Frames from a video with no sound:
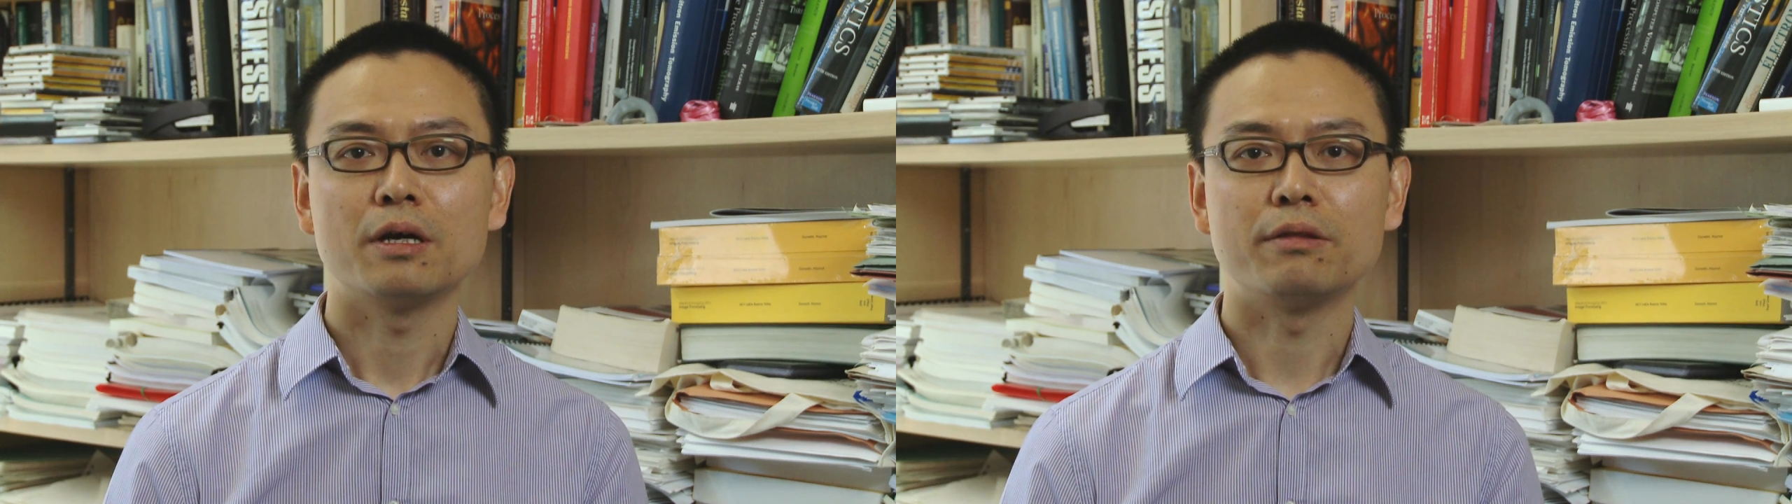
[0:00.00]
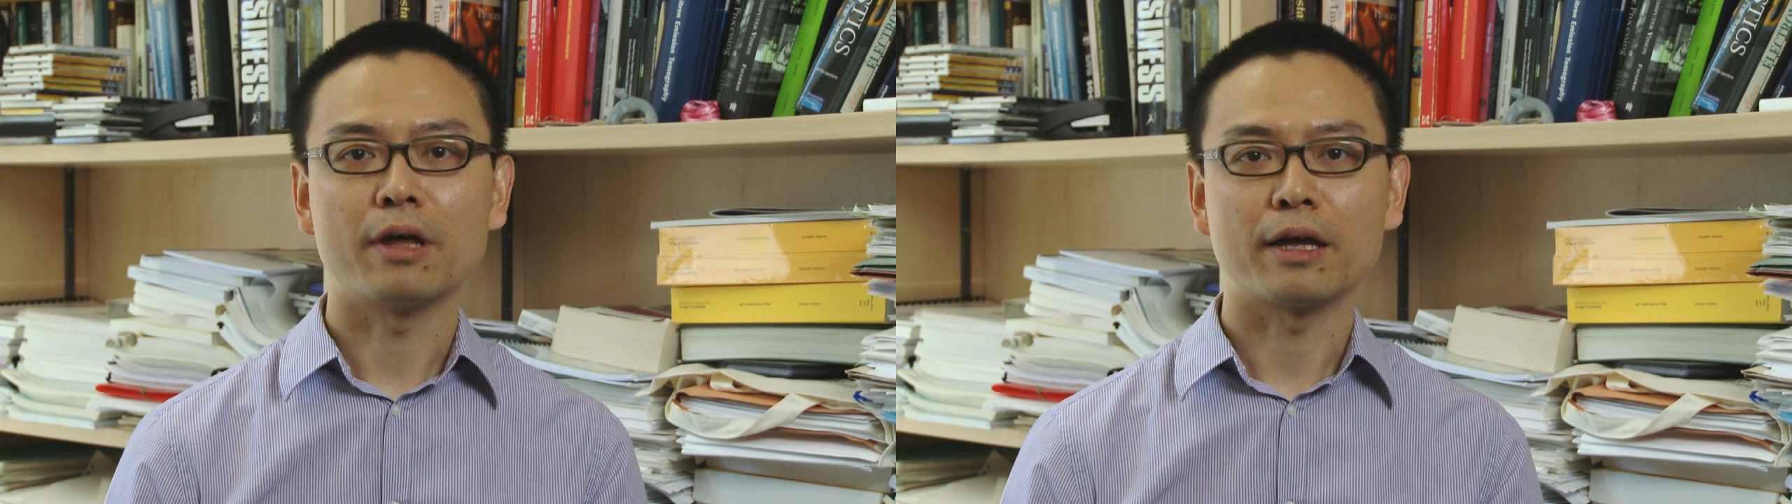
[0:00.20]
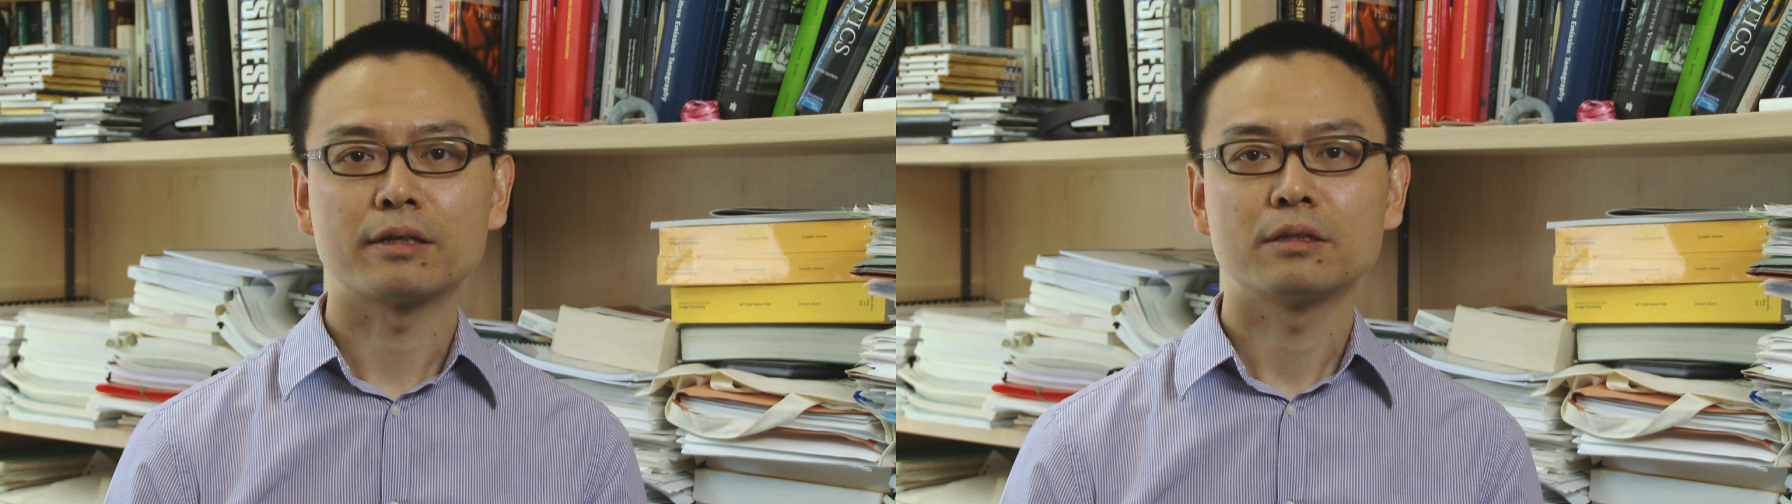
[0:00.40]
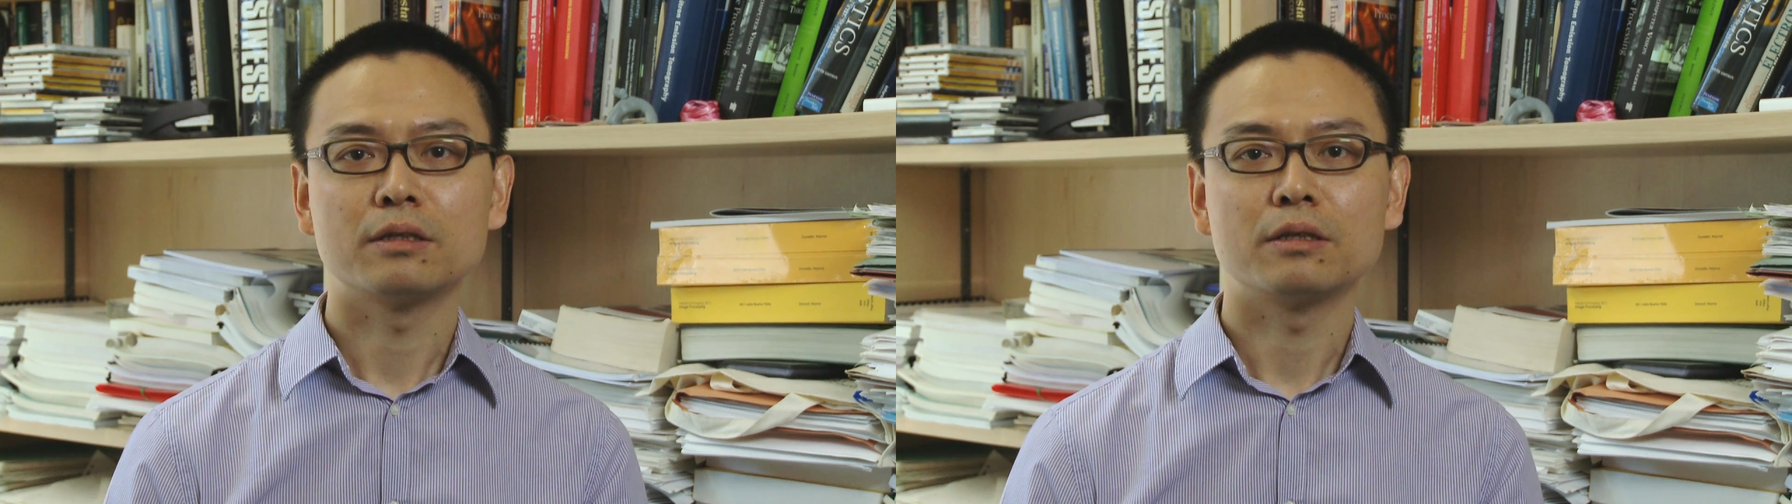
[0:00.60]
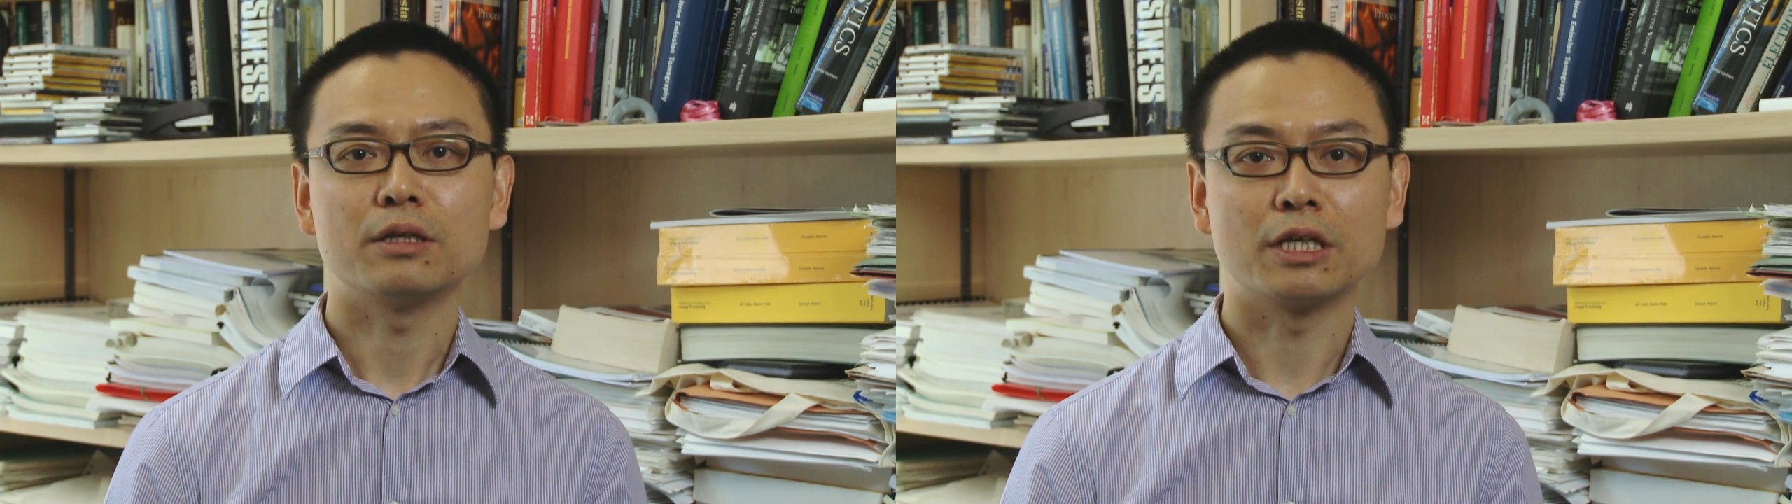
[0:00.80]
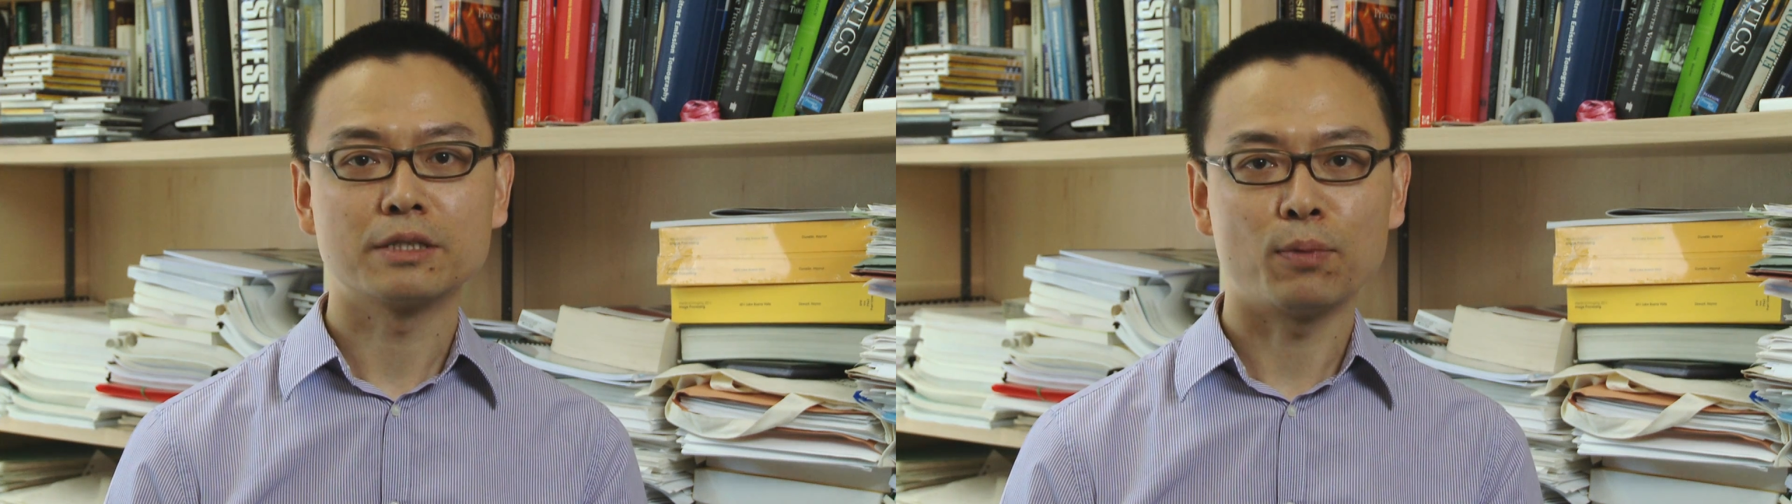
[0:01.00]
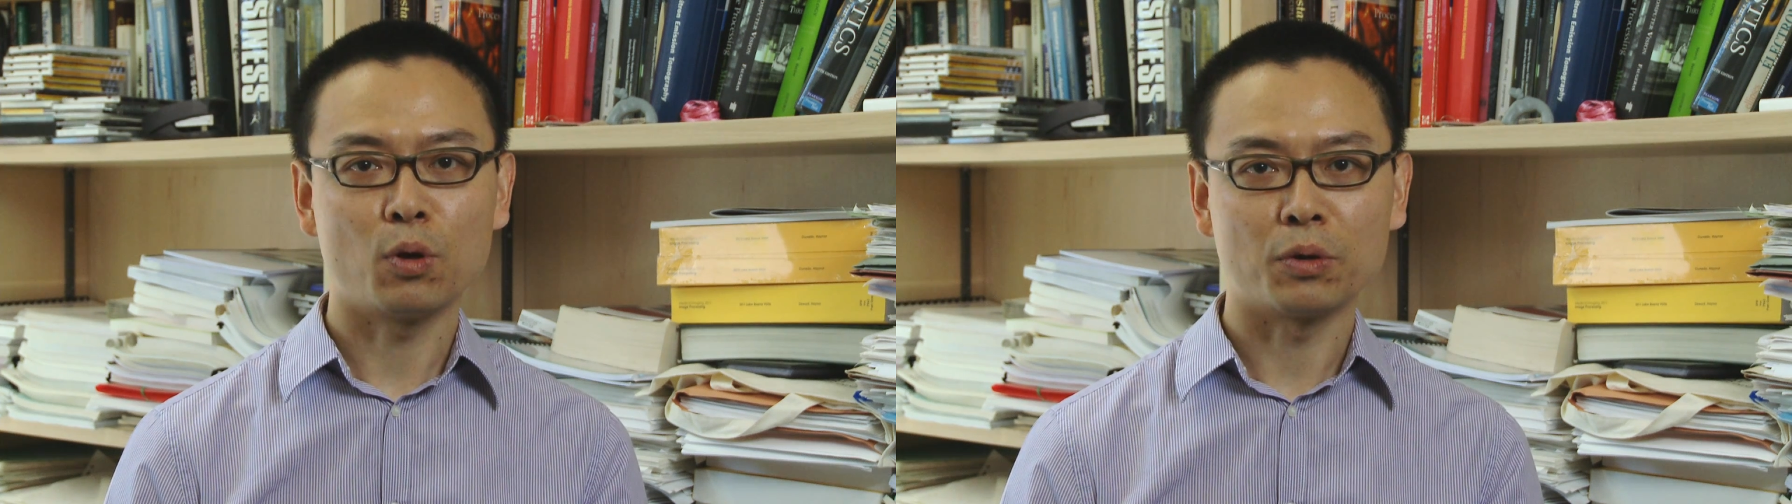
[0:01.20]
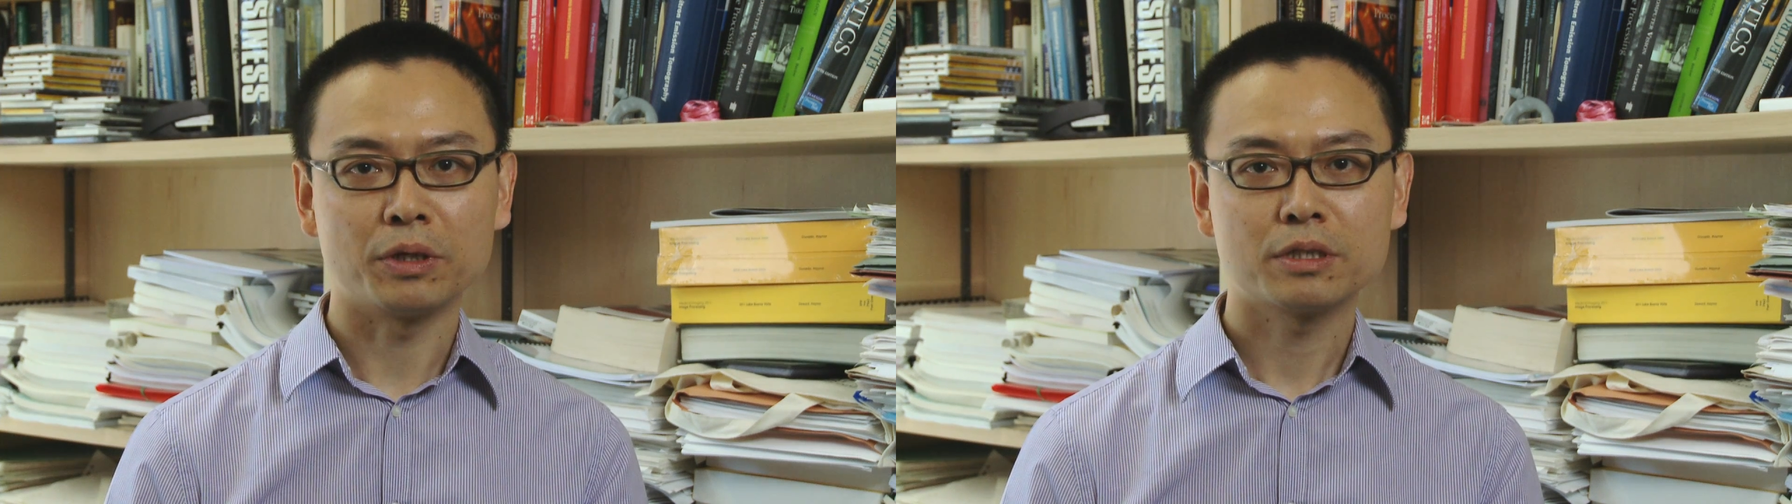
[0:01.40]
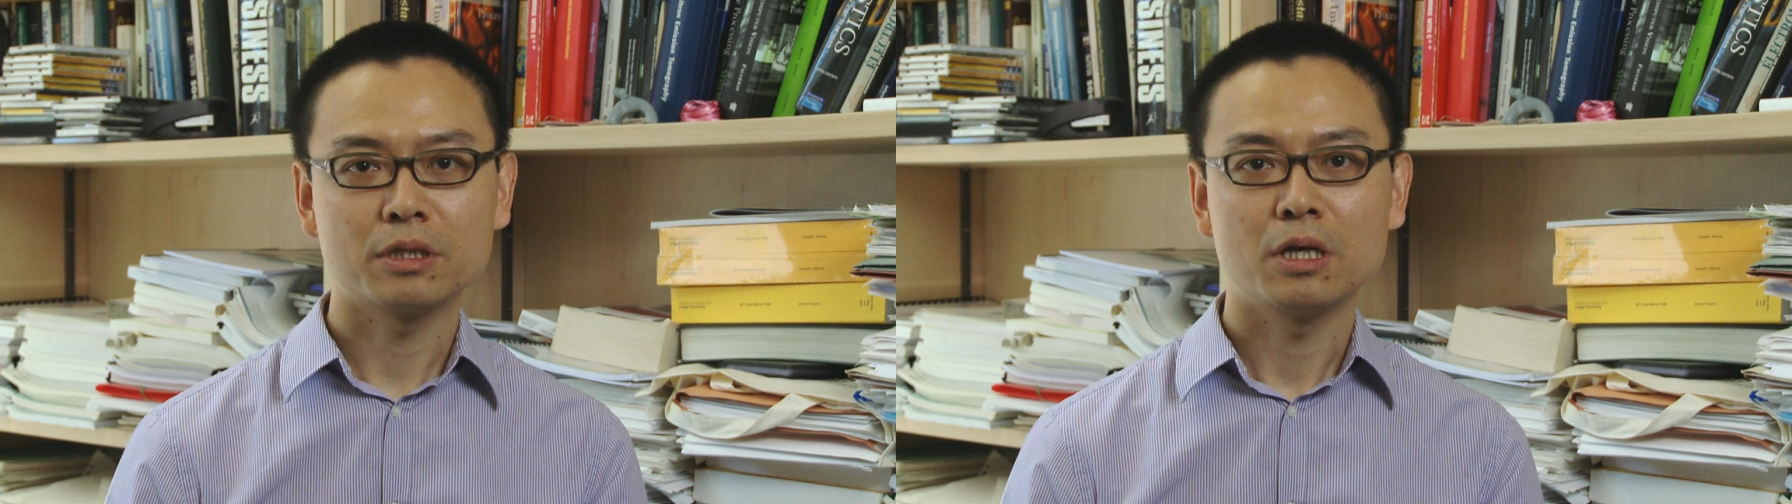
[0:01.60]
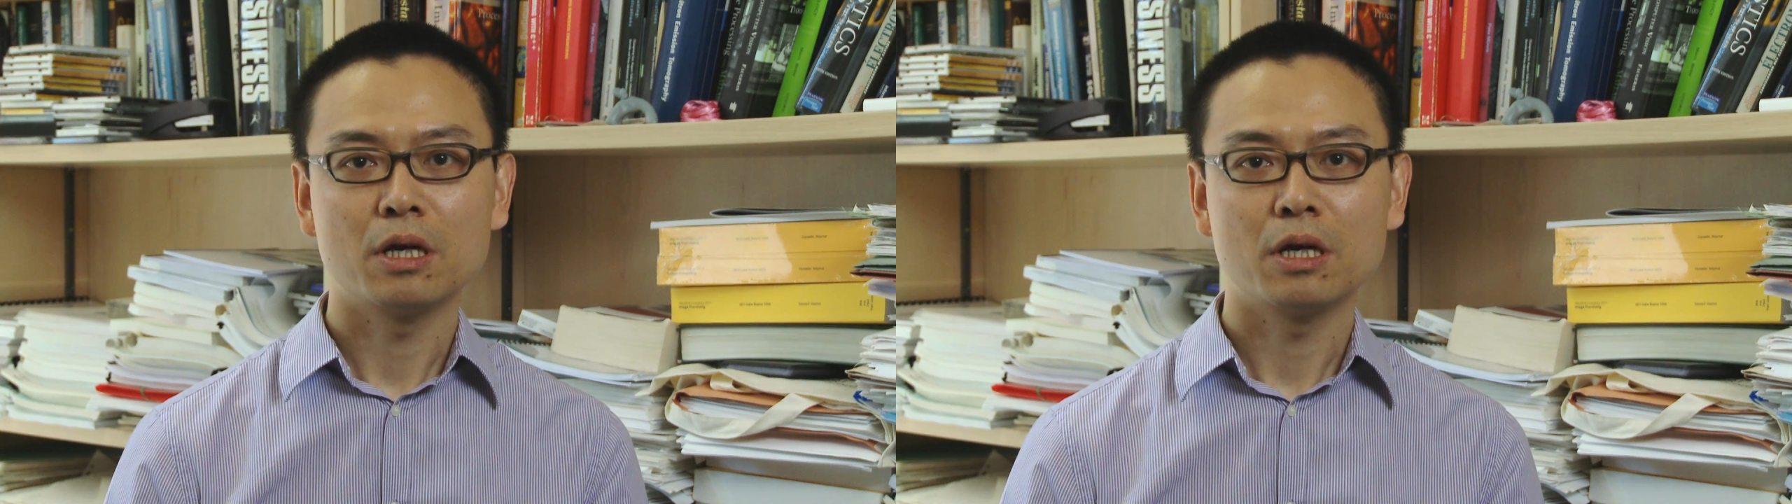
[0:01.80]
that exploit